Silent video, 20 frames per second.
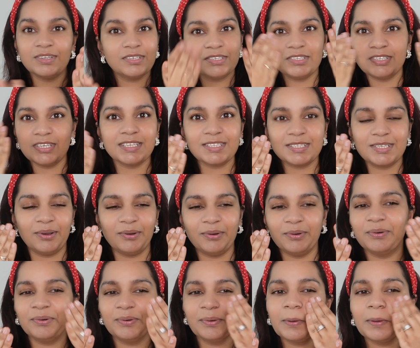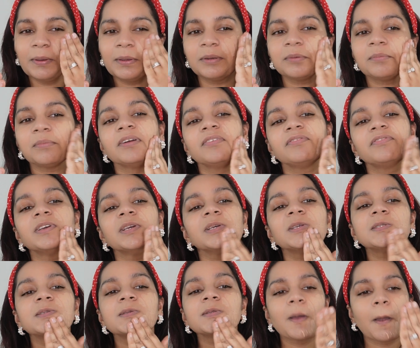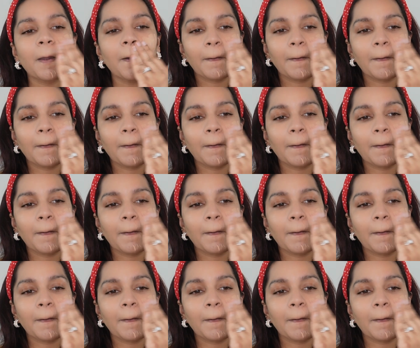just go into my face.